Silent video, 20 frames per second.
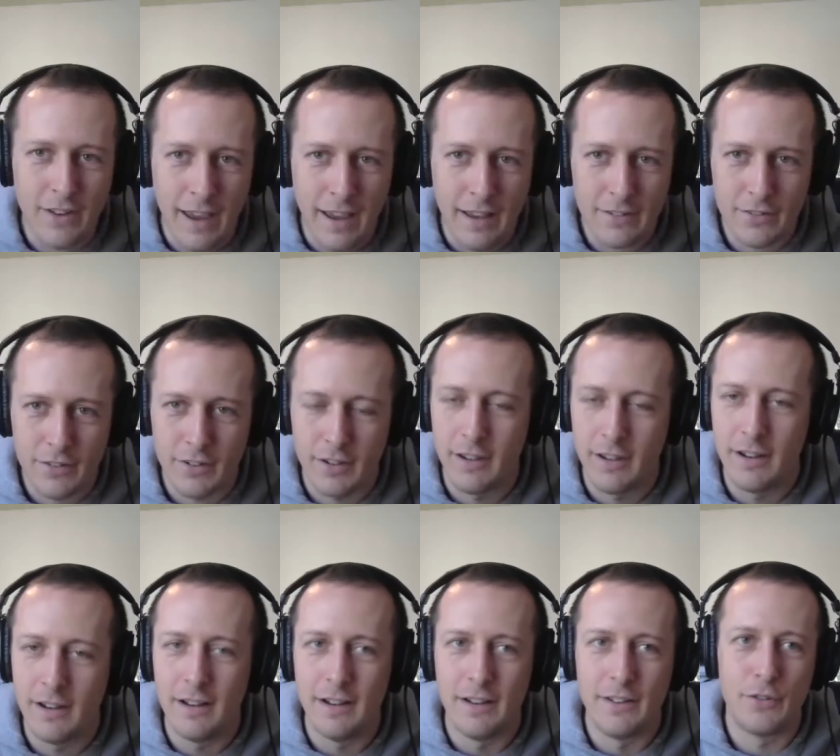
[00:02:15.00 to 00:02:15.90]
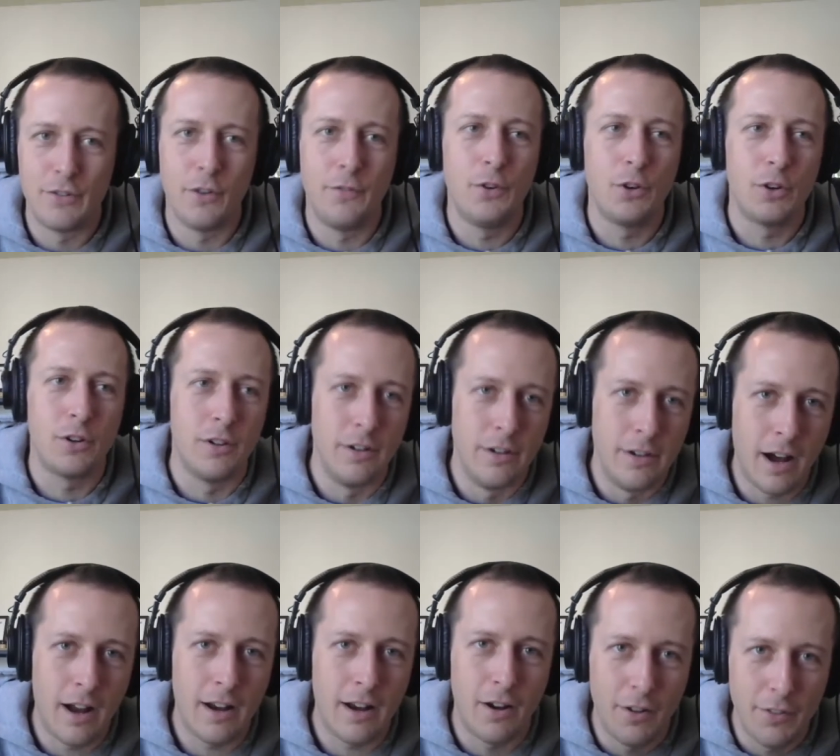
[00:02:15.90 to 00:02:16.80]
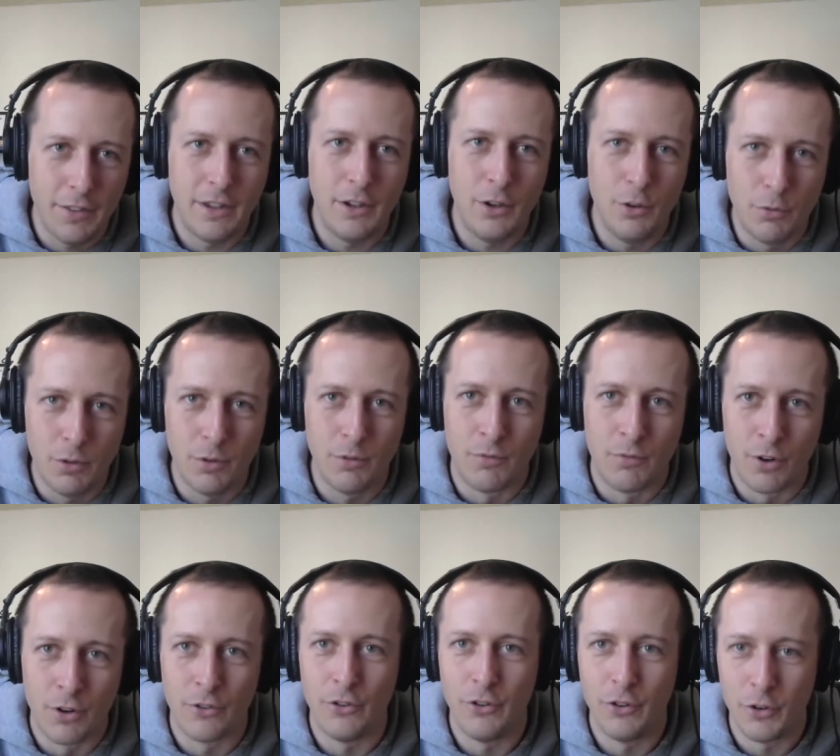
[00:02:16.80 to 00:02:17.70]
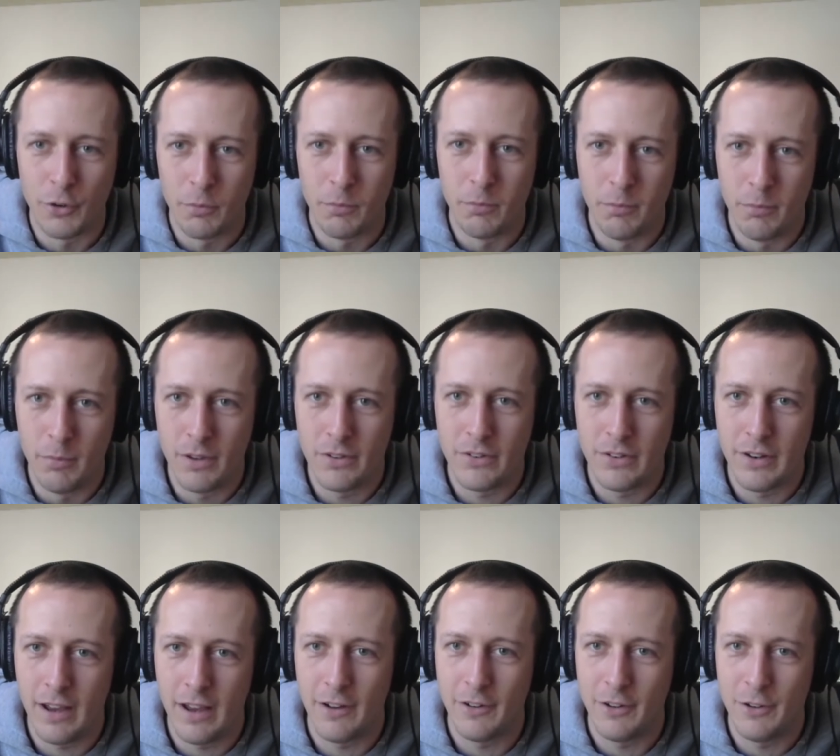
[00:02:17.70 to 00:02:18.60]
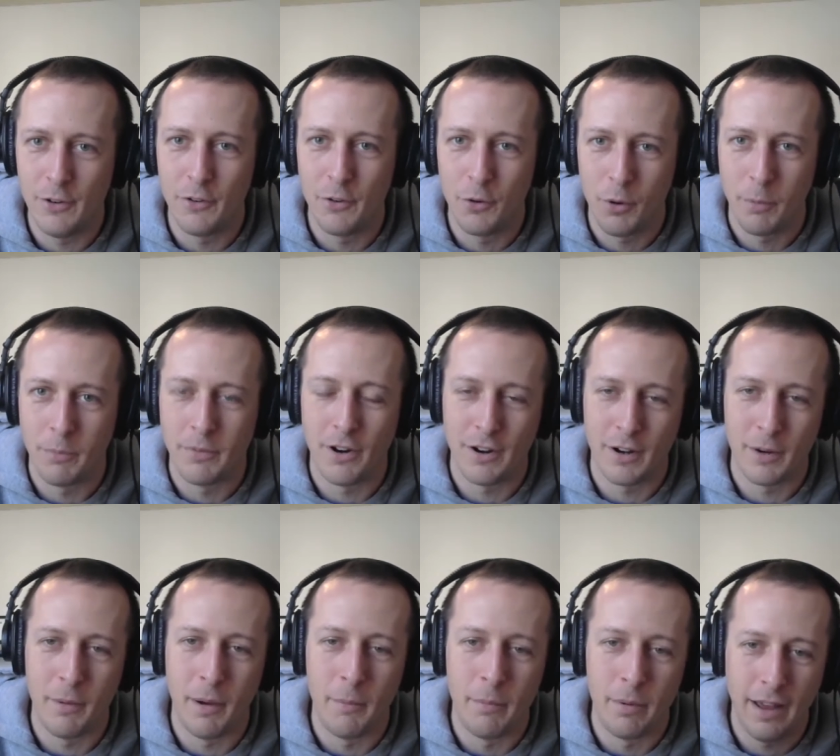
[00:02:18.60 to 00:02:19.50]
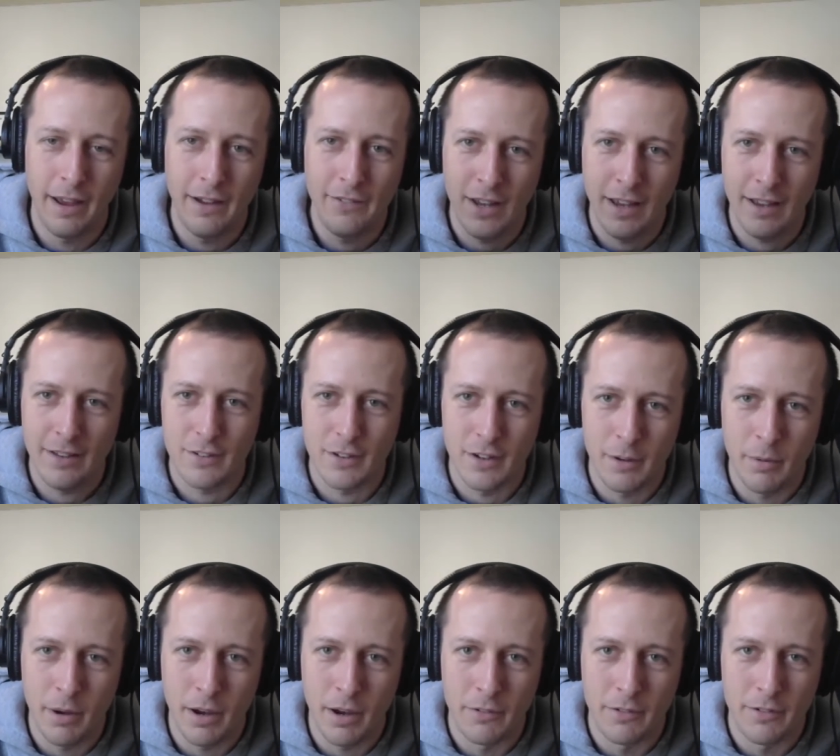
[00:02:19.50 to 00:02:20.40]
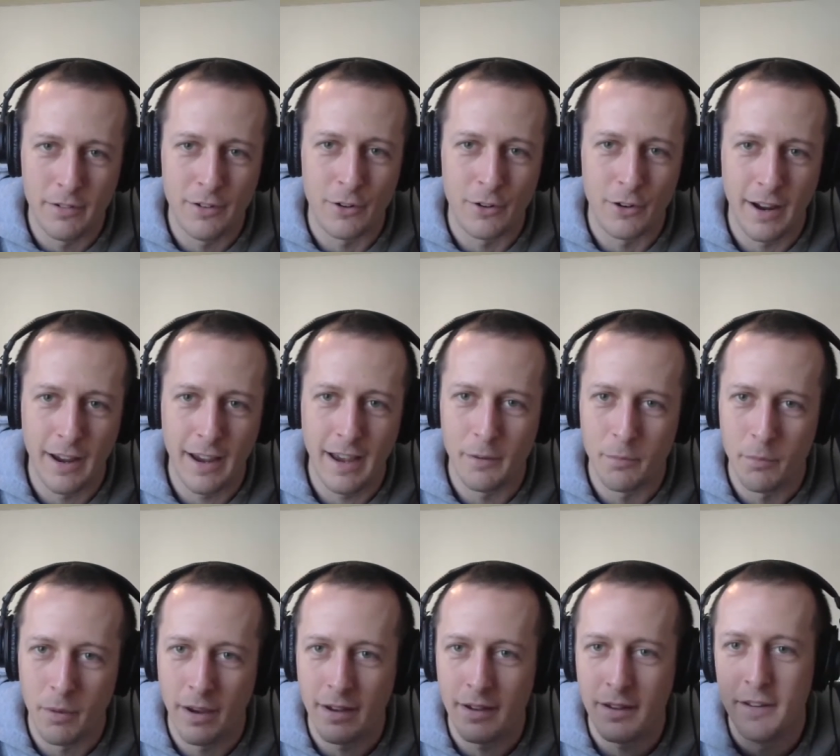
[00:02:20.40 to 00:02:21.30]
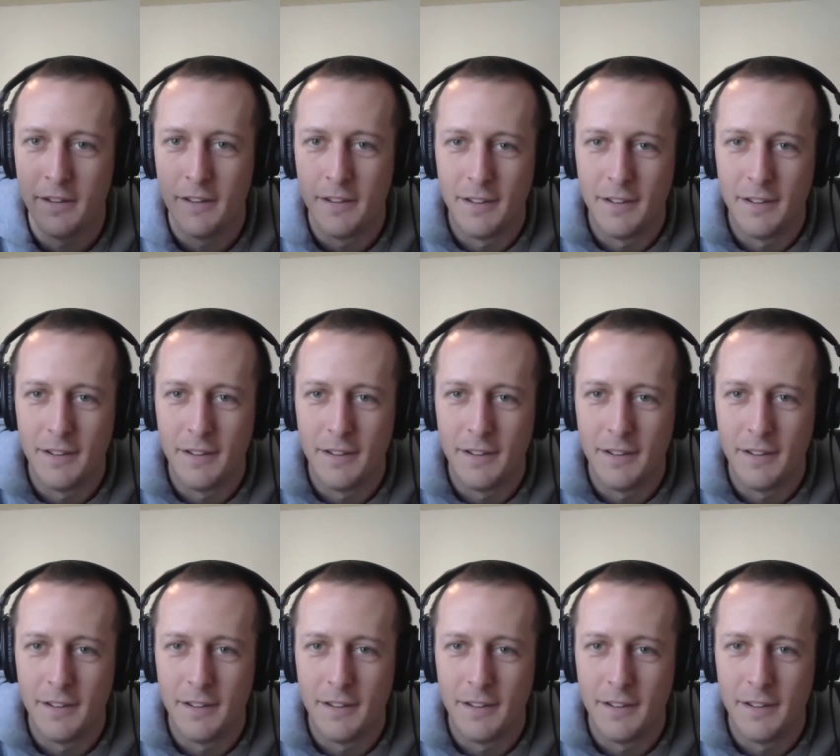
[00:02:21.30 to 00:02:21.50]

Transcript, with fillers: to ask. Uh, so if you're not on the YouTube version, you're missing out. You don't know what I'm talking about. But I have to ask about your hat, Mike